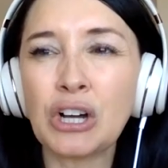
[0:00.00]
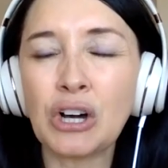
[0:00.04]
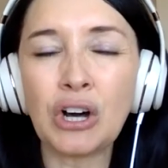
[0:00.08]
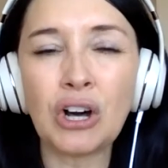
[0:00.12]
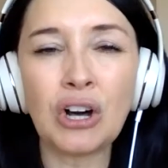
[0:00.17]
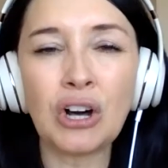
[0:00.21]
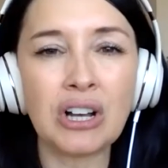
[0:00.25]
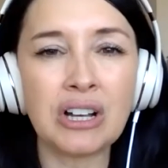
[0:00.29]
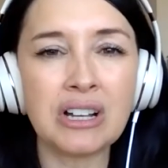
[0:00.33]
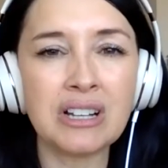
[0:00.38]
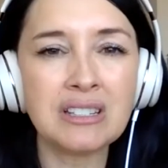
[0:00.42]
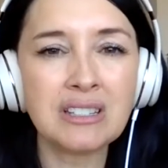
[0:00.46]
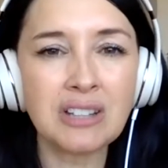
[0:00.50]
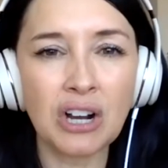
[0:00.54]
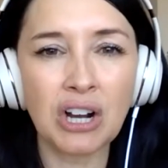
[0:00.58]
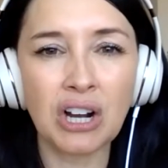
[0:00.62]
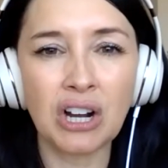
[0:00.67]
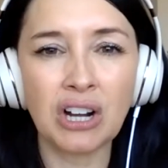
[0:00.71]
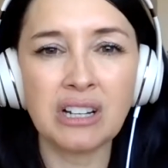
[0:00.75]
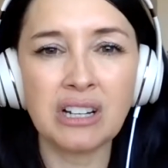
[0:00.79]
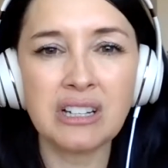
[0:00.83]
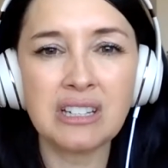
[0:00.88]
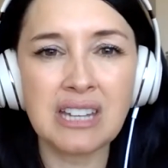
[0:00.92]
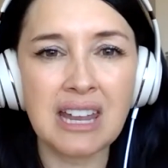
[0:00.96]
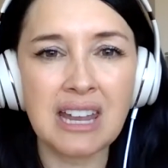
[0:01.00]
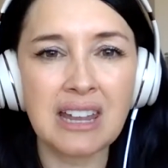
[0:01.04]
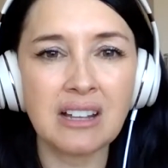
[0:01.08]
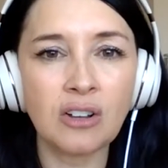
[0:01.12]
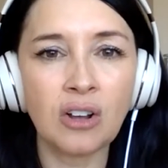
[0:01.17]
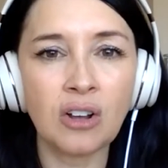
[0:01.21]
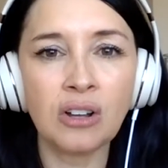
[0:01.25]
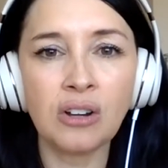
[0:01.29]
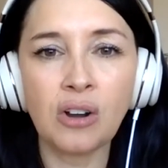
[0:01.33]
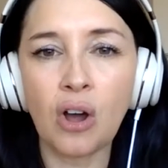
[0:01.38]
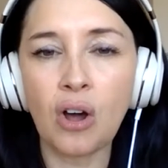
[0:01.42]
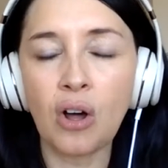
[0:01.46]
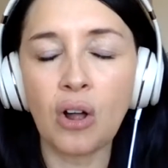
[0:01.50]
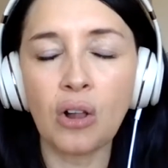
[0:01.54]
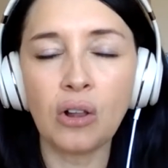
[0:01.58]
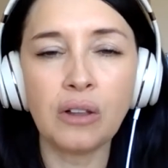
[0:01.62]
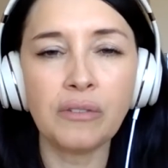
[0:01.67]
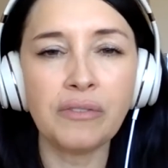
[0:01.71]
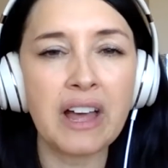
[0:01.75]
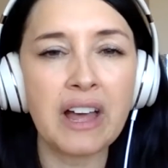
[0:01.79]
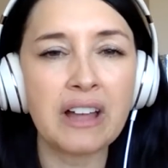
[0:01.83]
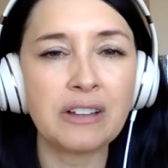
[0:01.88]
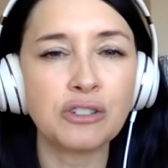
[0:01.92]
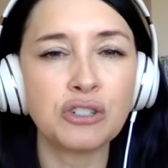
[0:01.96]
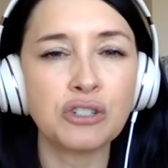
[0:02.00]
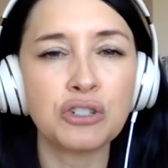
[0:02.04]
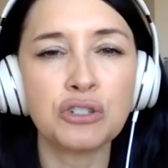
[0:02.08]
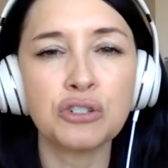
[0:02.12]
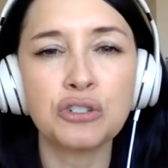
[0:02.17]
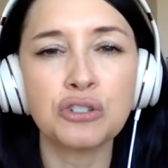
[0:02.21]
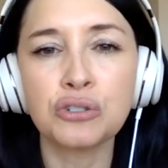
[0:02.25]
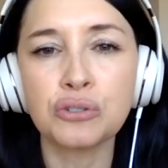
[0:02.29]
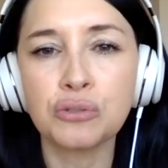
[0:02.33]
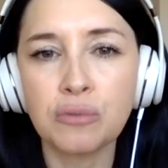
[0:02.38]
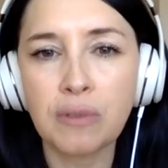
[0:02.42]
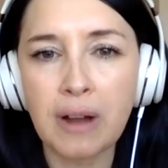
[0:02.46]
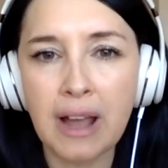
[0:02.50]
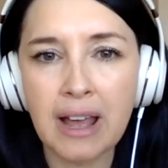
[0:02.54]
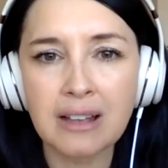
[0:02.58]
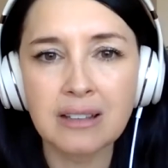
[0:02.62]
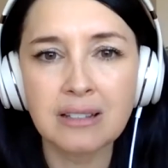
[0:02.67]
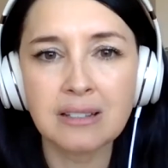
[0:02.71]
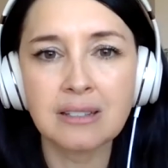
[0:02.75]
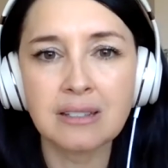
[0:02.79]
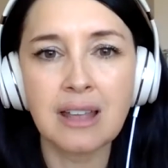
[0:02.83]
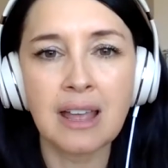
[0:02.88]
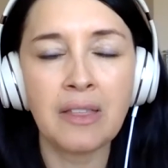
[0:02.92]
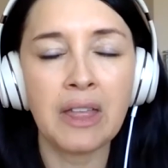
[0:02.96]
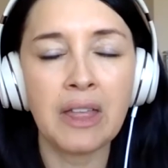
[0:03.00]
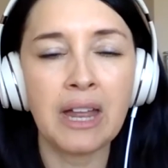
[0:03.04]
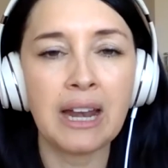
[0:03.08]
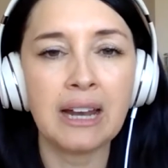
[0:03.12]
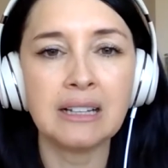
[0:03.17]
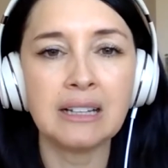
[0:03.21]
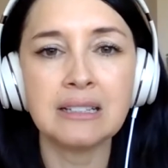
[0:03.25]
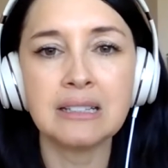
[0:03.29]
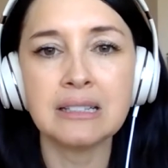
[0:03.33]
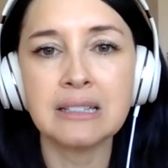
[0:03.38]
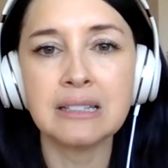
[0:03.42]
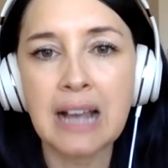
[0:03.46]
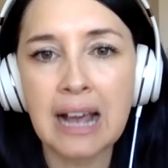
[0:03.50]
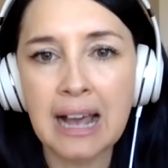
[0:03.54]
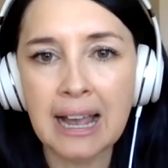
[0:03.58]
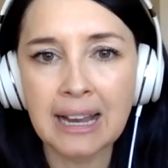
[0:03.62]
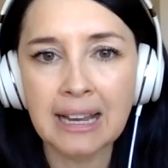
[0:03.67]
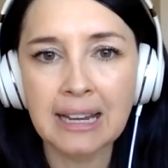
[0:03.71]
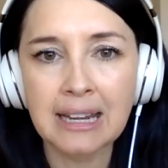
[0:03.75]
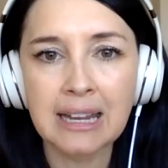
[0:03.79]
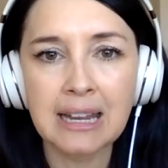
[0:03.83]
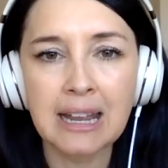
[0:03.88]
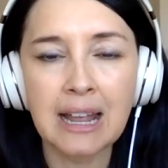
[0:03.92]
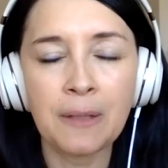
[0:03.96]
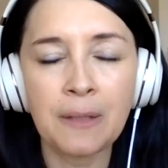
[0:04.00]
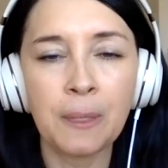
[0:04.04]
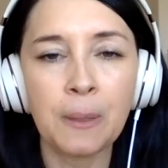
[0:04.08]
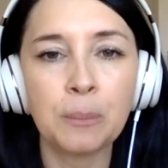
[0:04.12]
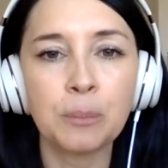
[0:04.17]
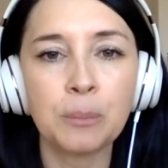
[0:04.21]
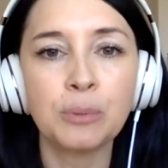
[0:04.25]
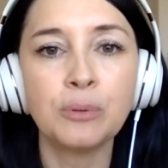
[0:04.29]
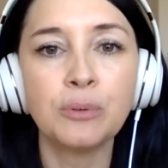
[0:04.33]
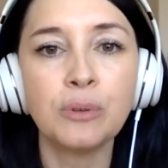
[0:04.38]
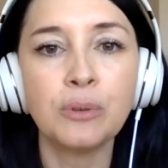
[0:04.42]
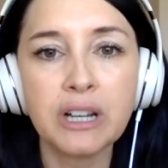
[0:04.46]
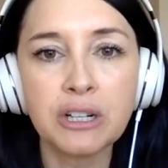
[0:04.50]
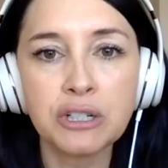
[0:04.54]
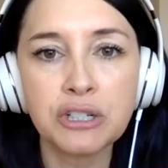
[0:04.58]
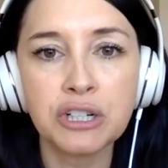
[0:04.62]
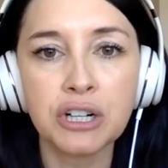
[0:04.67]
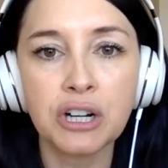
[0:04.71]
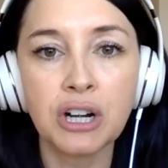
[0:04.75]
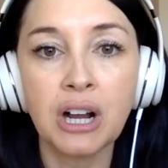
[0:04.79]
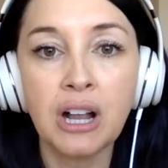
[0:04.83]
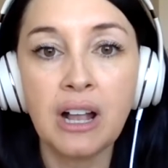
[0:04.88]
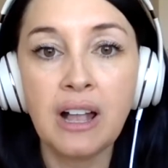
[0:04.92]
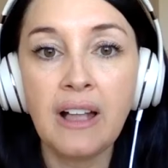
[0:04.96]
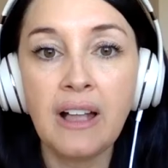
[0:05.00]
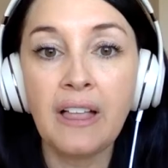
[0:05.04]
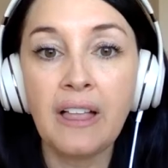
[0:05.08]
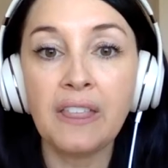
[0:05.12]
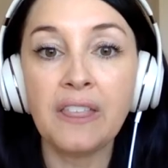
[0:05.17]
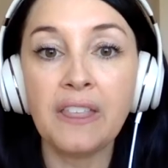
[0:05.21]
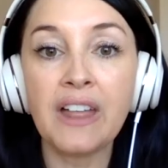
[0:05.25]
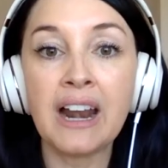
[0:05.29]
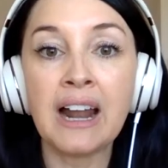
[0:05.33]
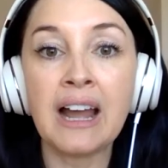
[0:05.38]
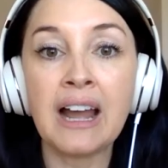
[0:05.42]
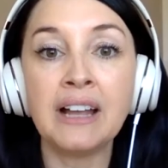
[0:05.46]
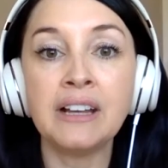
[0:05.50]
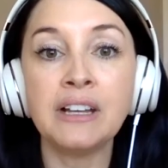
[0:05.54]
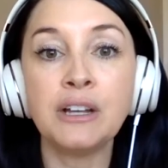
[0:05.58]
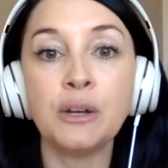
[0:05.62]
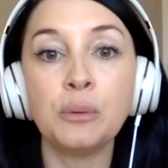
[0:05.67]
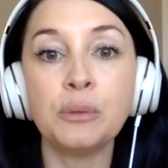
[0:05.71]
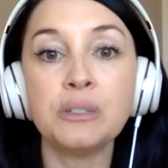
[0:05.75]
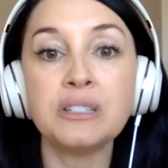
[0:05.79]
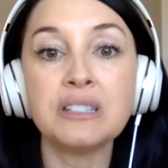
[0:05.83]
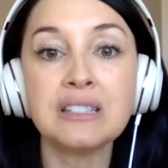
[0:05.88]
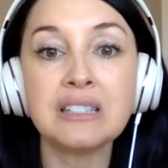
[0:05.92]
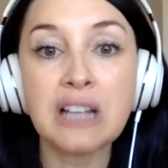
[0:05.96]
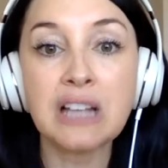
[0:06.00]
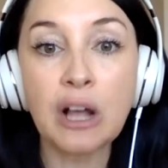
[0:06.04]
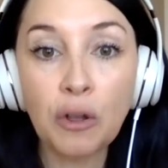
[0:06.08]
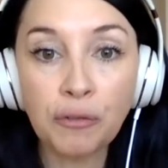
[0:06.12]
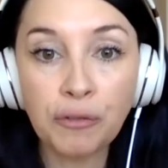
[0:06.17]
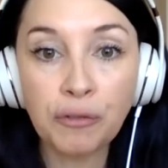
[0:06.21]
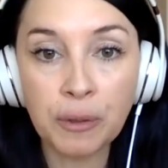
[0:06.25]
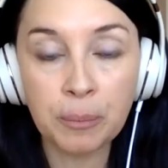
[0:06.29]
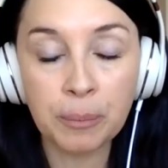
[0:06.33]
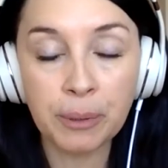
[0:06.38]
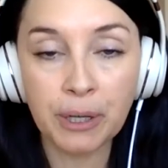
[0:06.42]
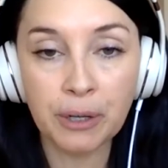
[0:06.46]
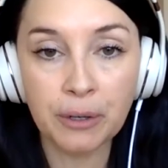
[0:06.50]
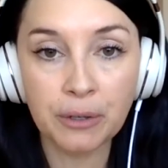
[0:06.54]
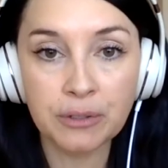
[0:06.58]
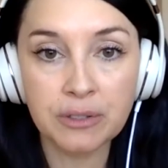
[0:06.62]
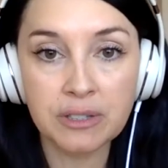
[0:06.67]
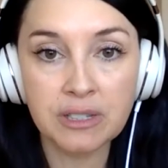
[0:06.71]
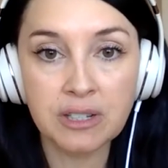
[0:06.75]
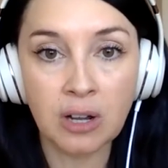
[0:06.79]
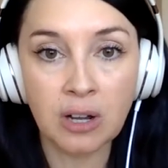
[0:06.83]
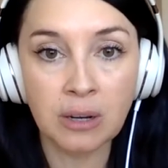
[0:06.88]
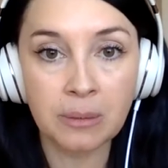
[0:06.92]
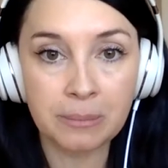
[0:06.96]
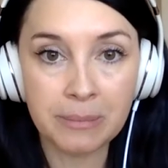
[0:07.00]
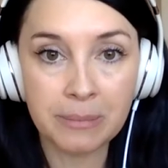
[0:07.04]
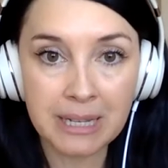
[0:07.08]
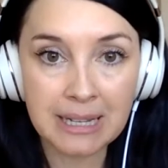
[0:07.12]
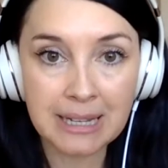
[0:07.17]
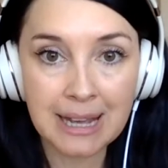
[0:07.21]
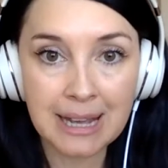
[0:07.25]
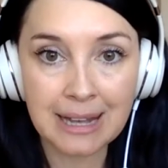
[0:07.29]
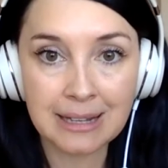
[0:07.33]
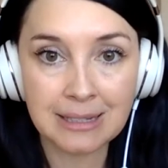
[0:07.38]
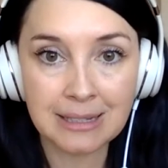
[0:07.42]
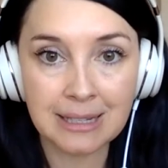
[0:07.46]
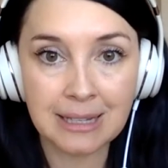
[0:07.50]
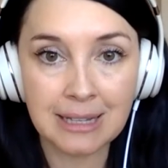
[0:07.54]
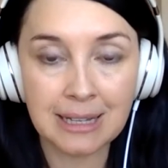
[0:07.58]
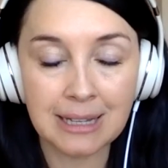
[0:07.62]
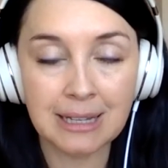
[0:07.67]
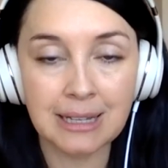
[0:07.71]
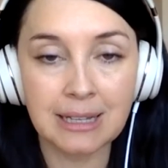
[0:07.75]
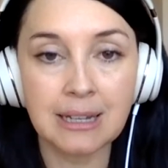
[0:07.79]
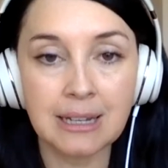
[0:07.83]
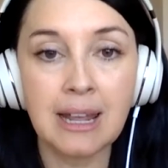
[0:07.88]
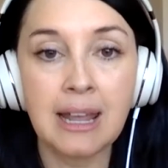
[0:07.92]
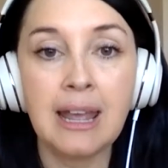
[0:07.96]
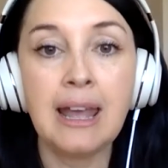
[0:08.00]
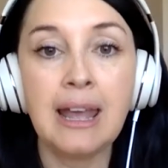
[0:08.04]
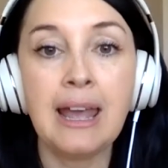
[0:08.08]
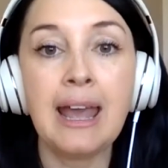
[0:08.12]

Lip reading: cause her to take on all of that stress and that anxiety and the pressure that I know was self-imposed on me as a kid.